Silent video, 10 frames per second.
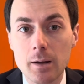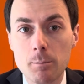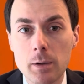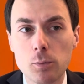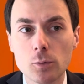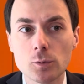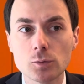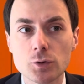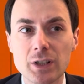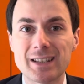
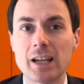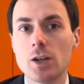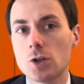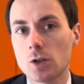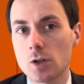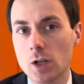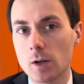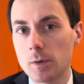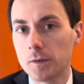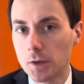people's attention is going
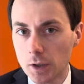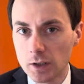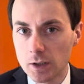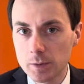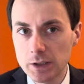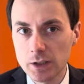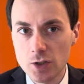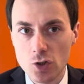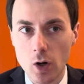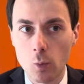to be very limited,
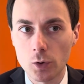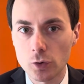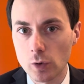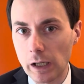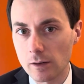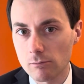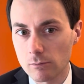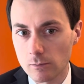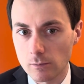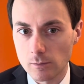so I want to get
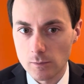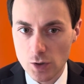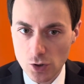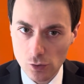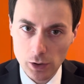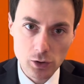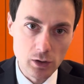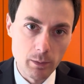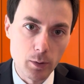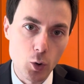straight to
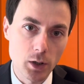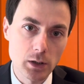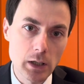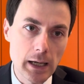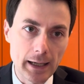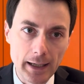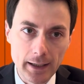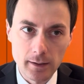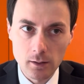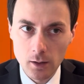the point
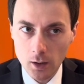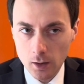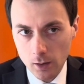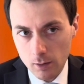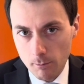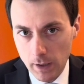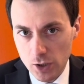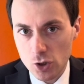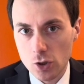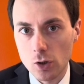and make
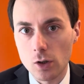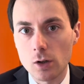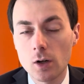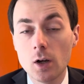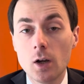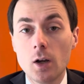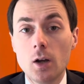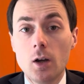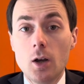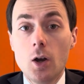sure
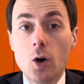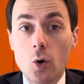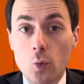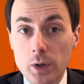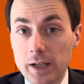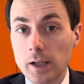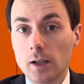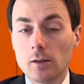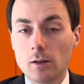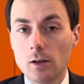we
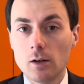can